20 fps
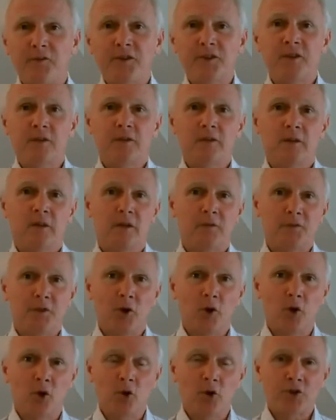effort of
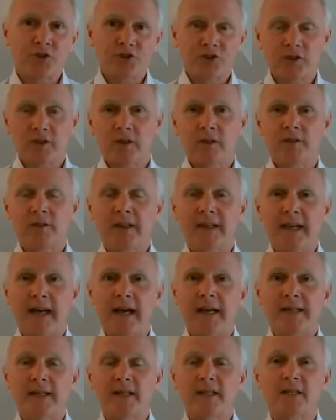the horse and the
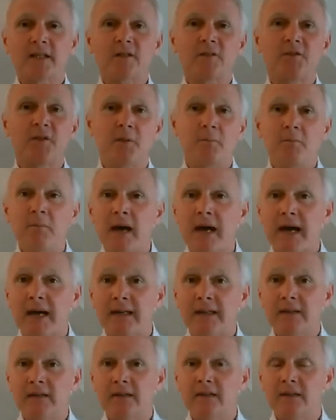guidance of the
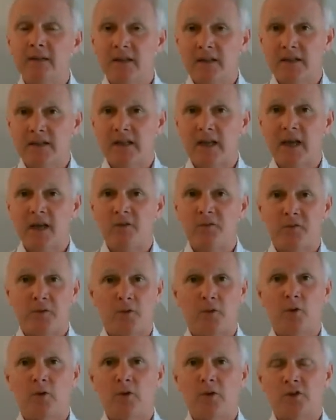man is there
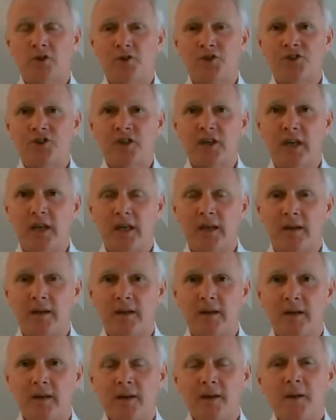for all to see.
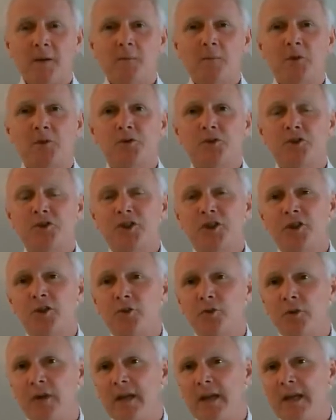But the
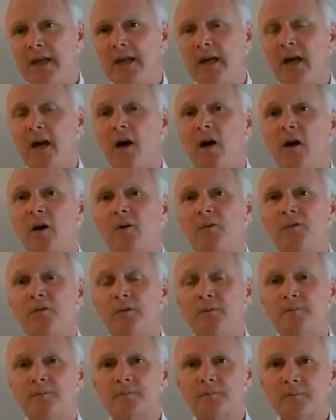degree of
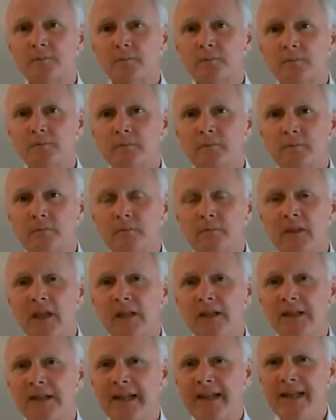
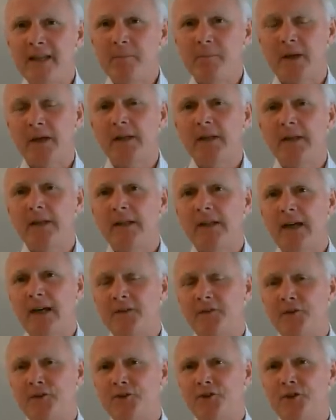labour
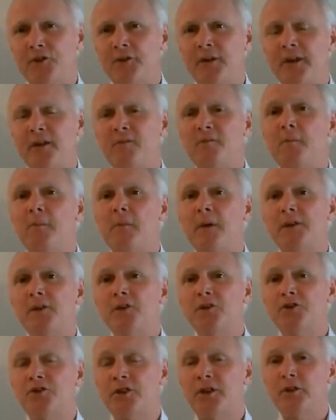and the degree of
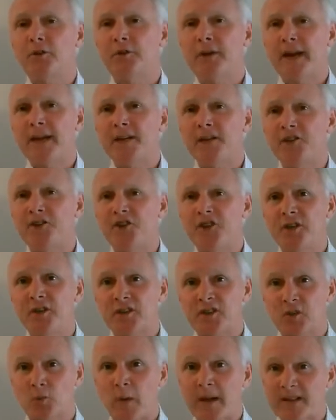monetary or energy
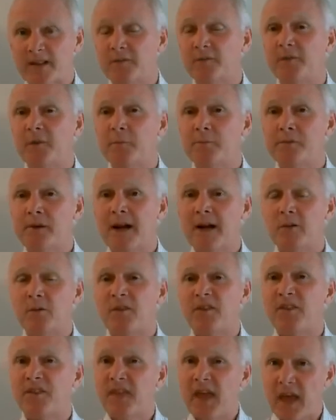sweat of the brow
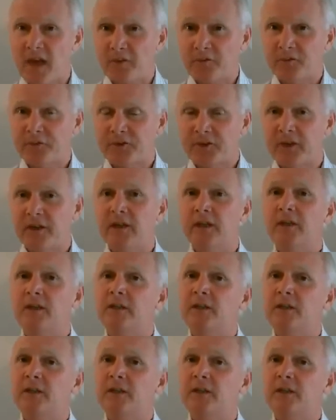theft